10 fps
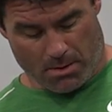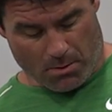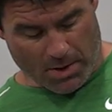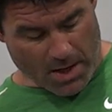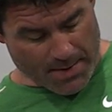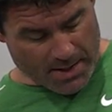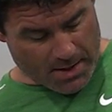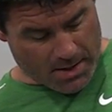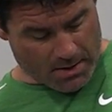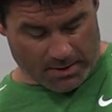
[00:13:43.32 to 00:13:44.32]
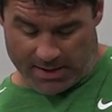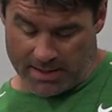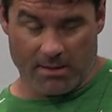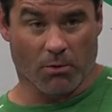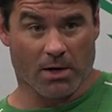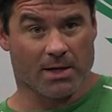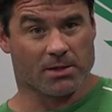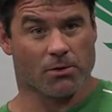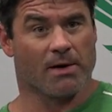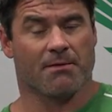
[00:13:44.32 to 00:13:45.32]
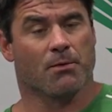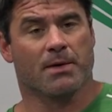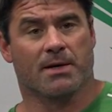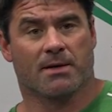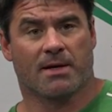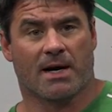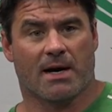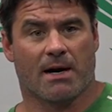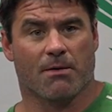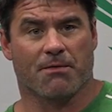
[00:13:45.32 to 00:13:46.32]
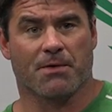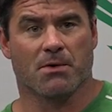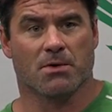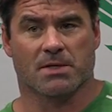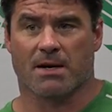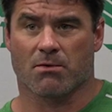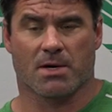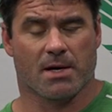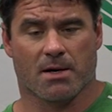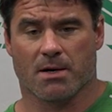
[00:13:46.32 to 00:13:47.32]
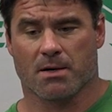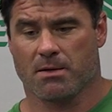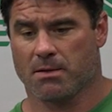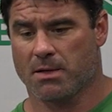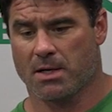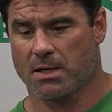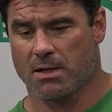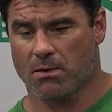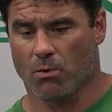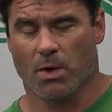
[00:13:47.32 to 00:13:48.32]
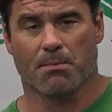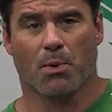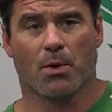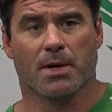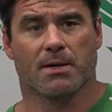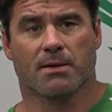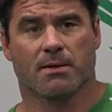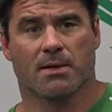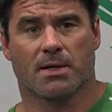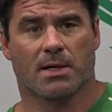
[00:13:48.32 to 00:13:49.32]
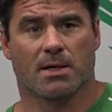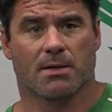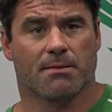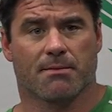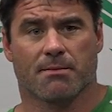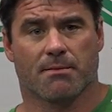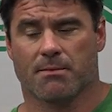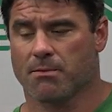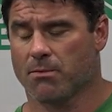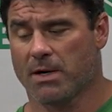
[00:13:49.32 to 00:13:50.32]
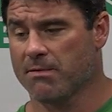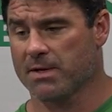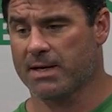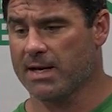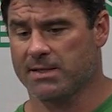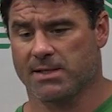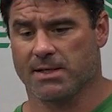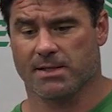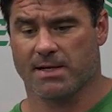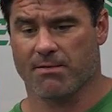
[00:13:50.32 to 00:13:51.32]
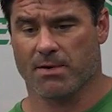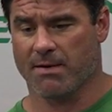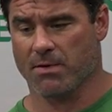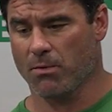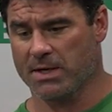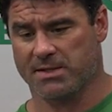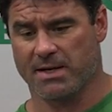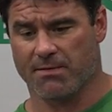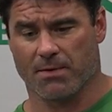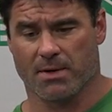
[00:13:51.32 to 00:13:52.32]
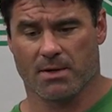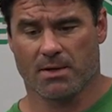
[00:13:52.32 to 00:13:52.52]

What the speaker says: We come in here, again, we're going to enjoy every win. And I refuse, I don't care, 1 point, whatever the case is, every week's different.